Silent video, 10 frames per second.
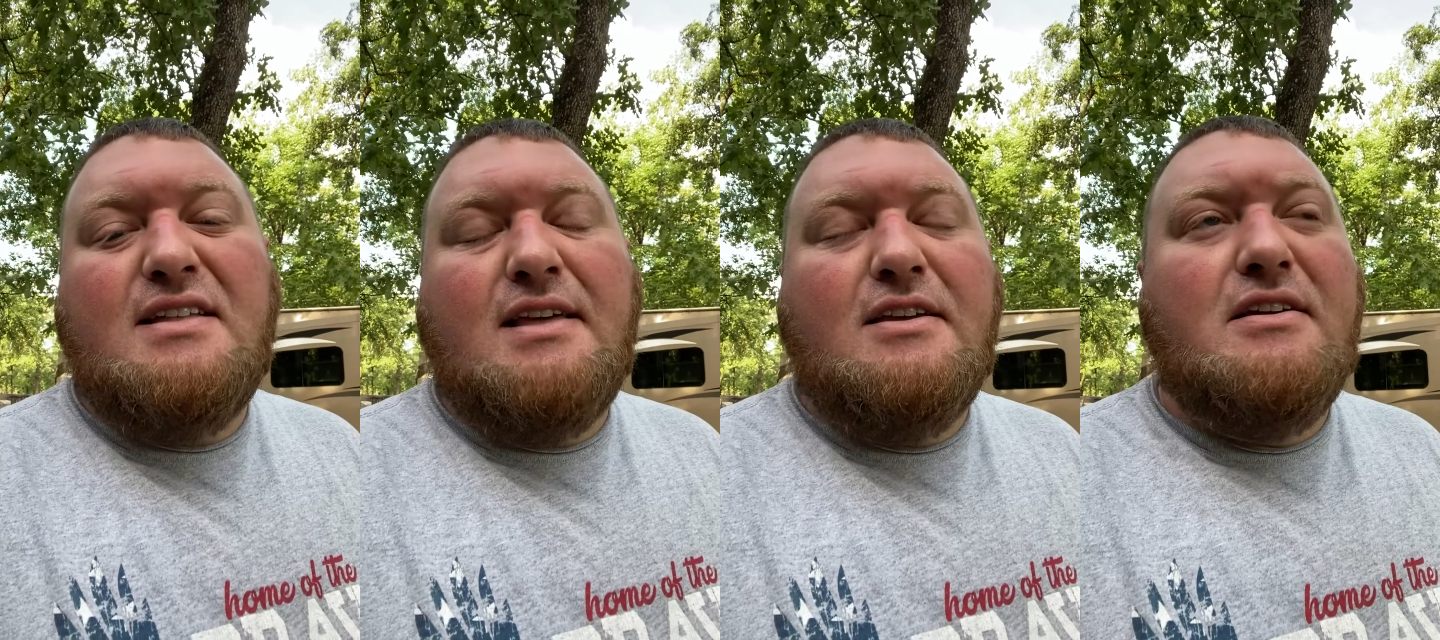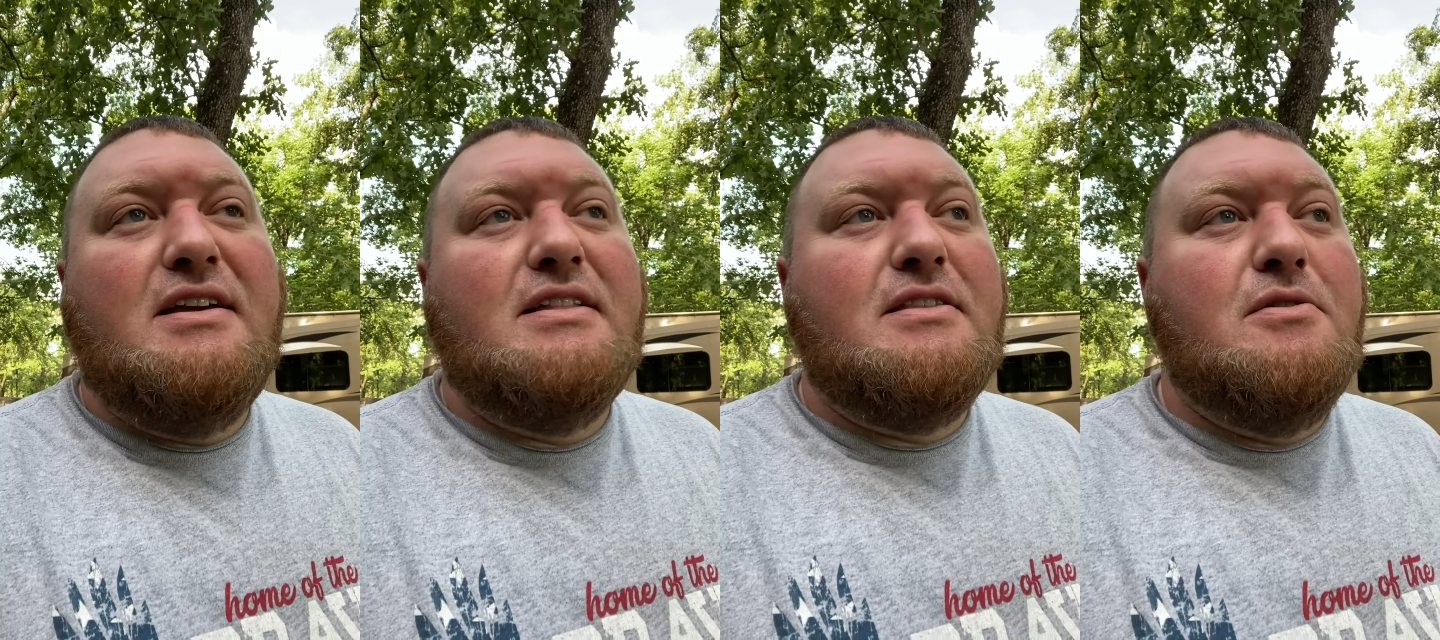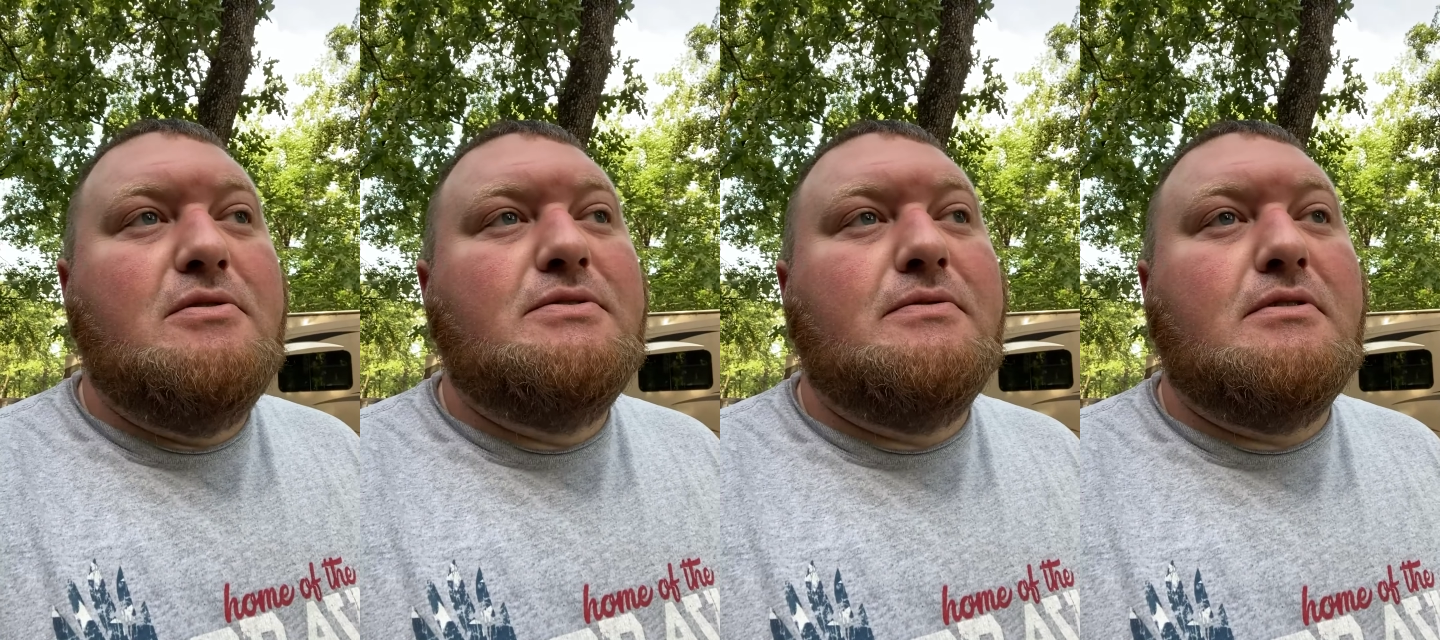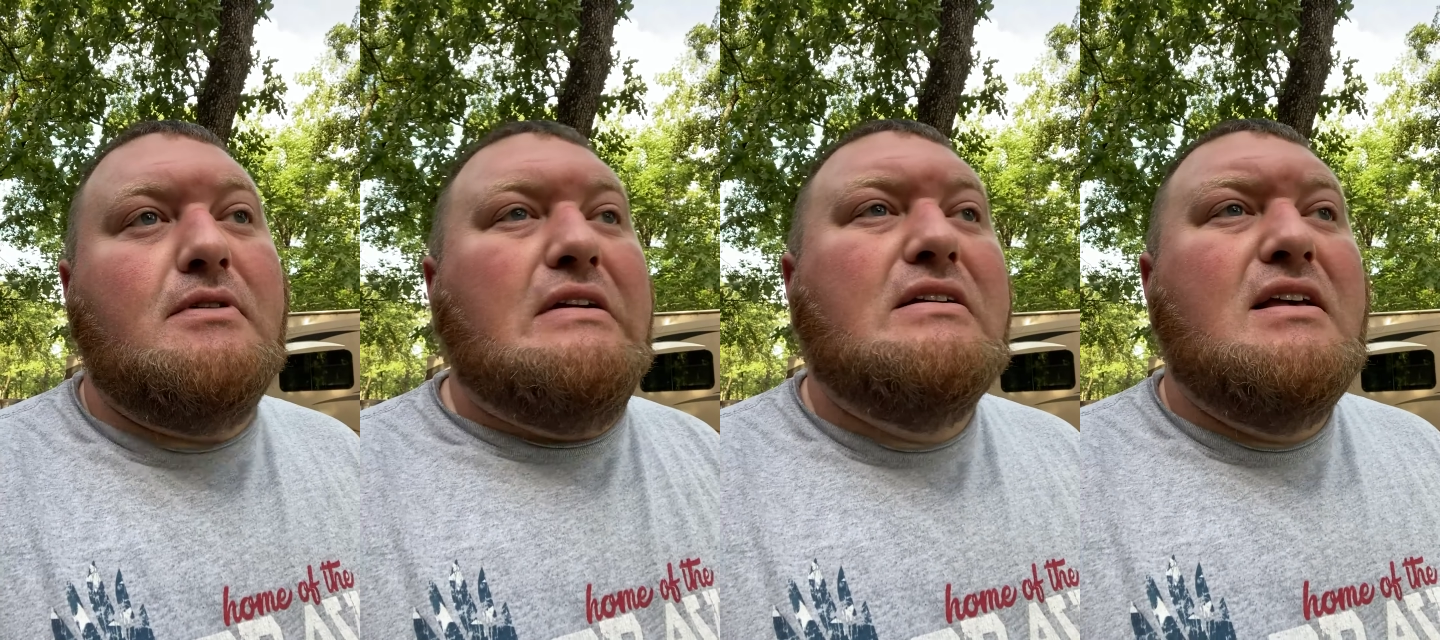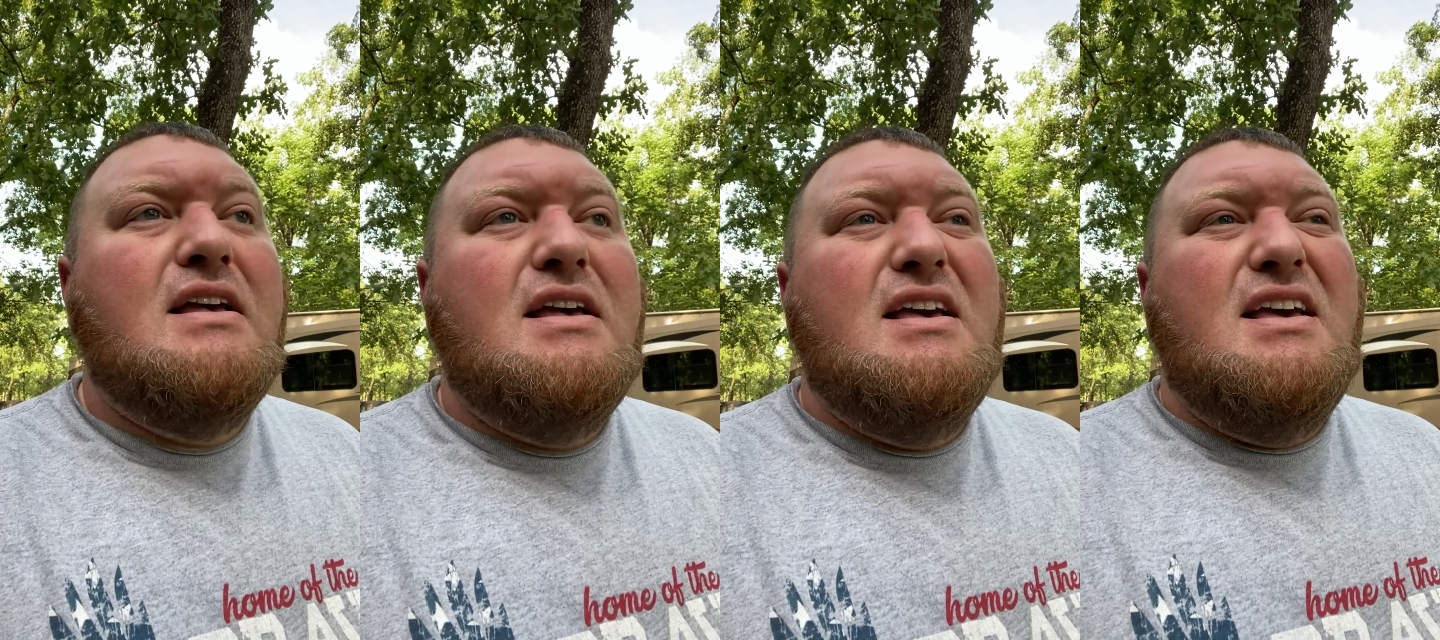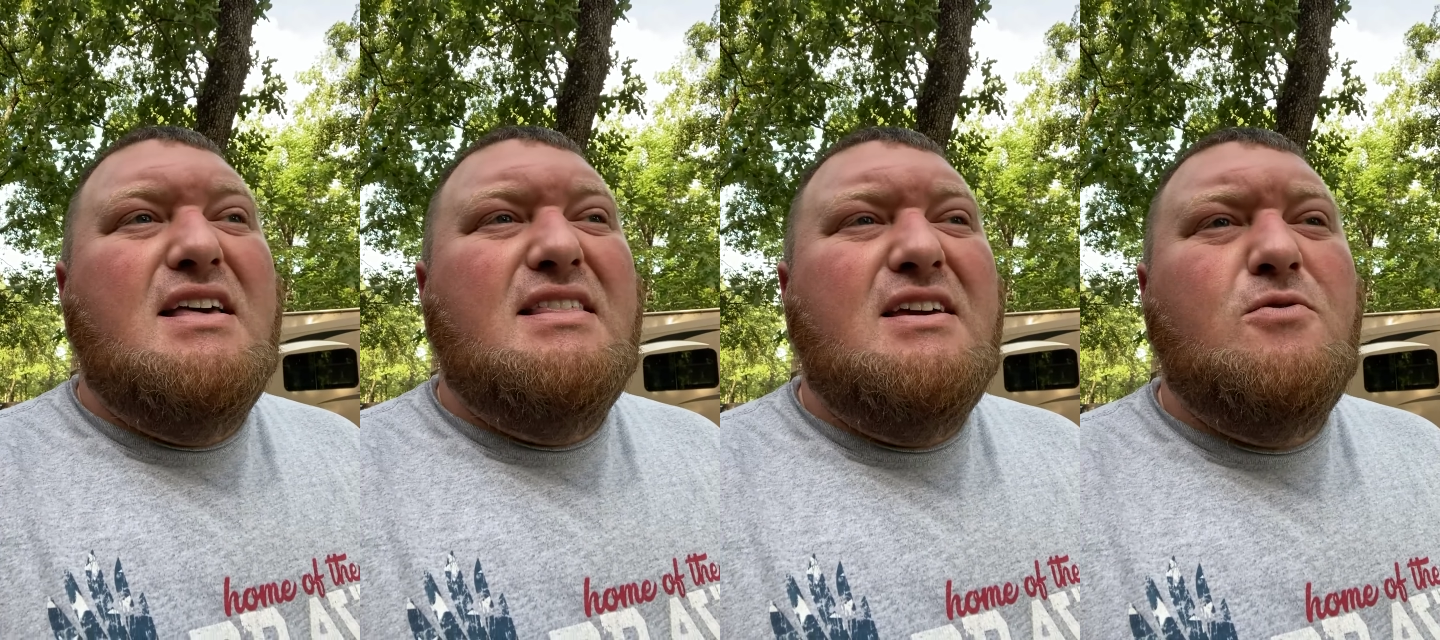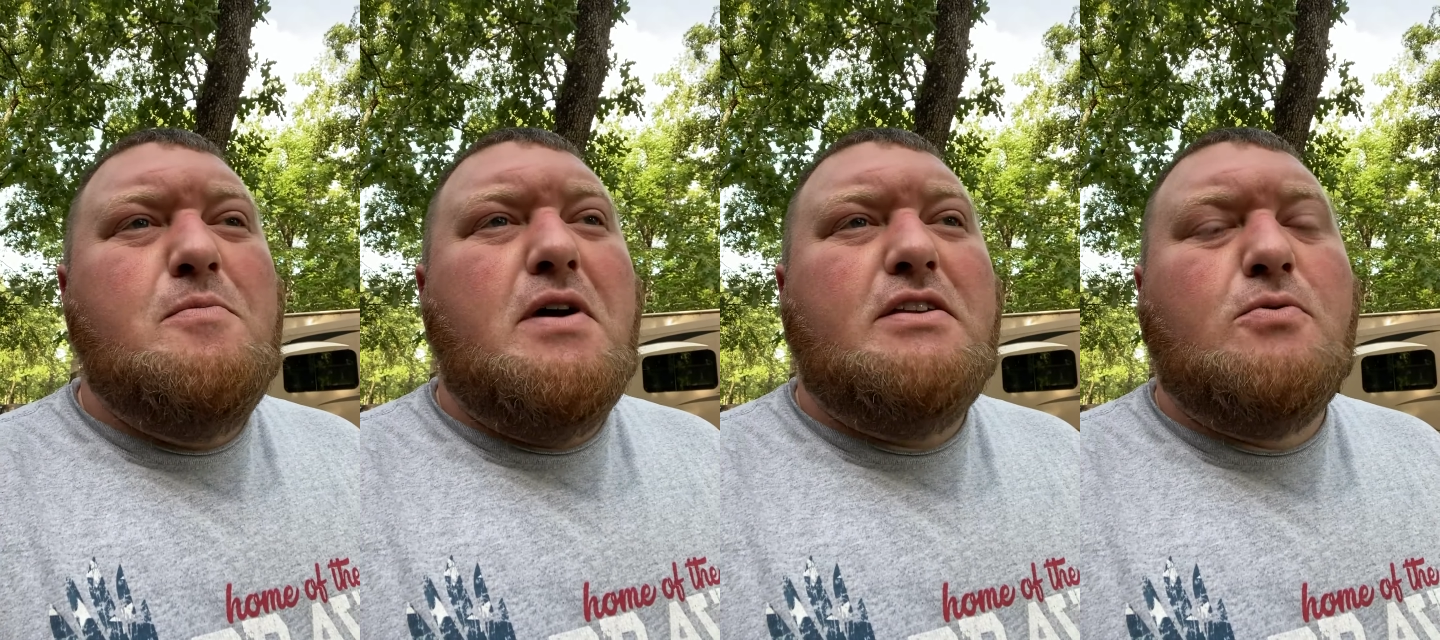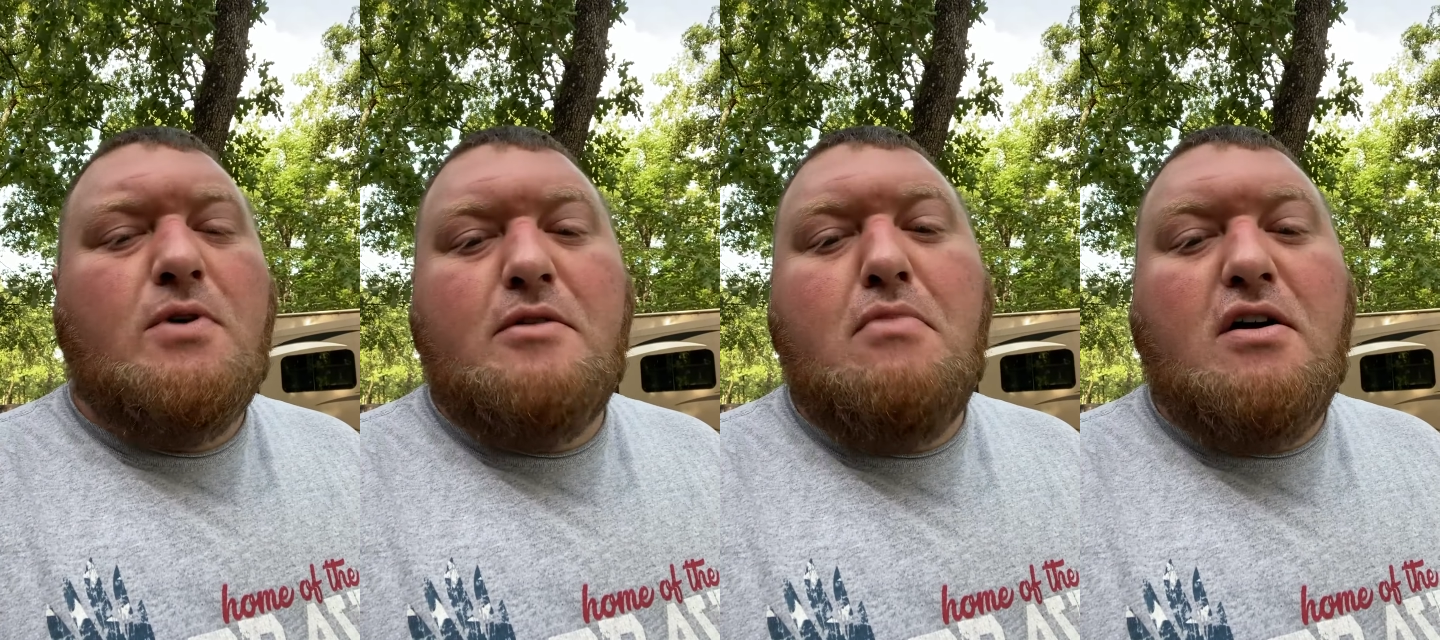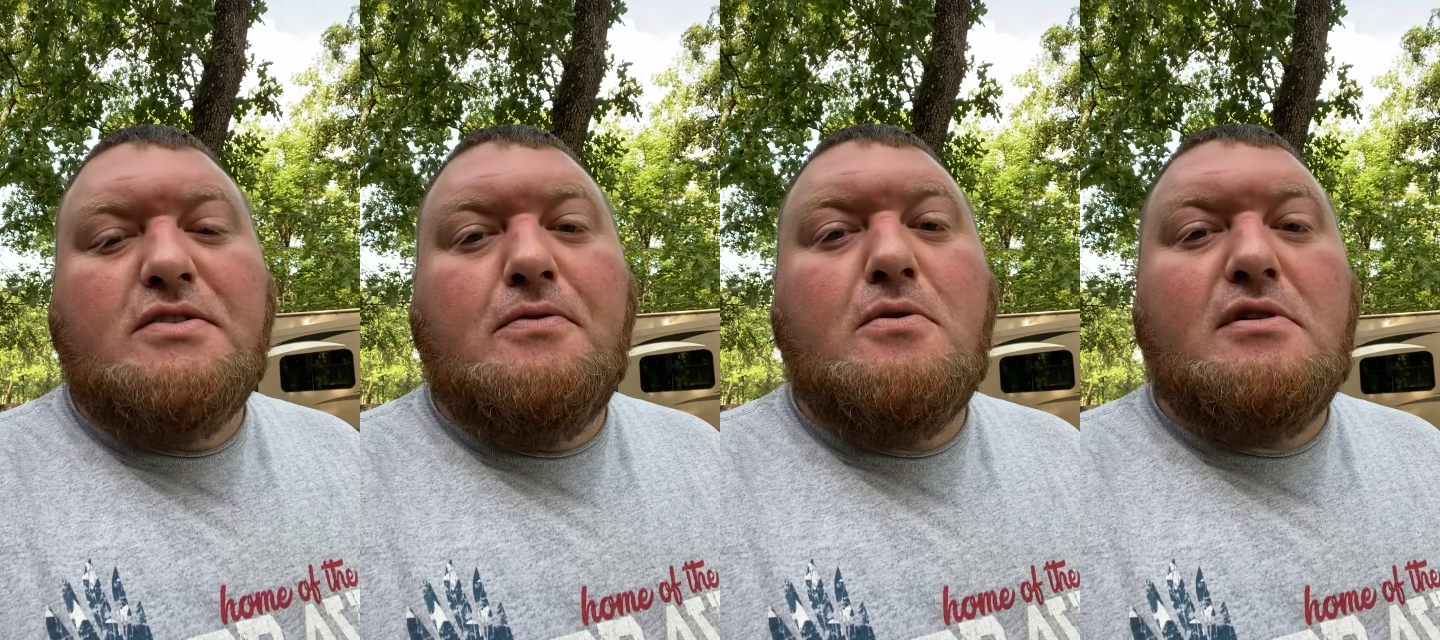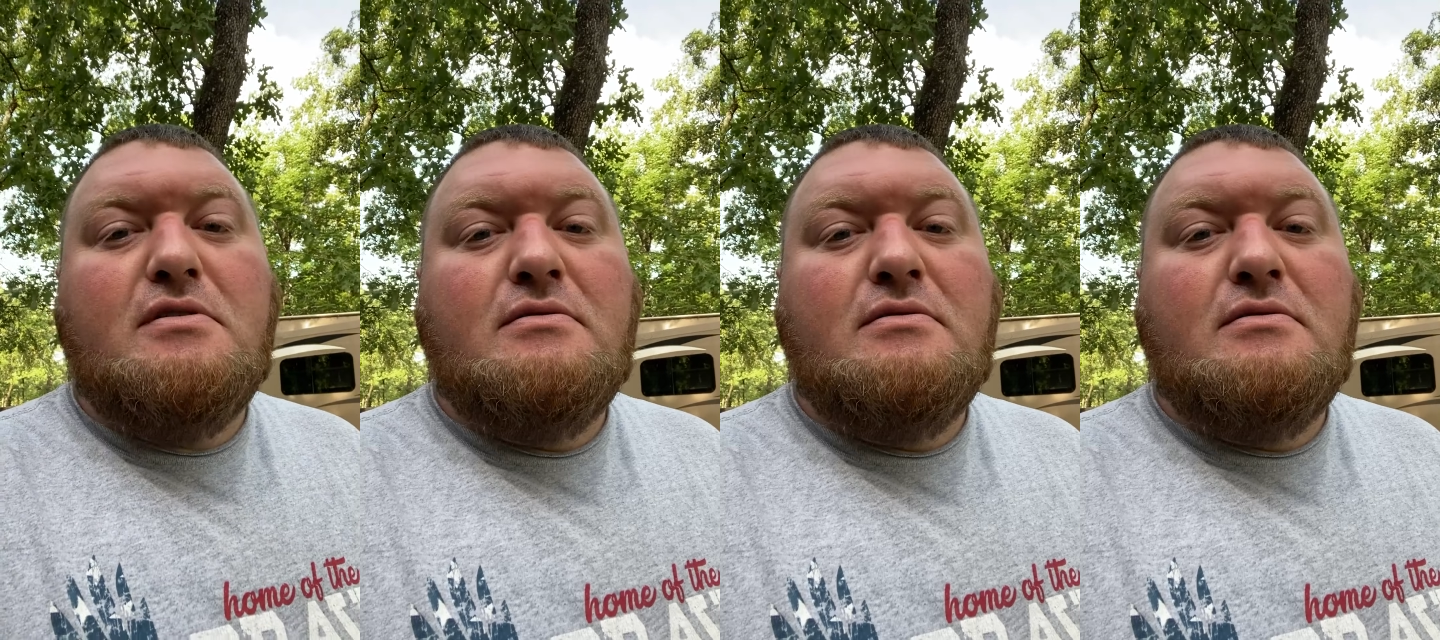I think you can get those for, I think we paid 20 bucks for it.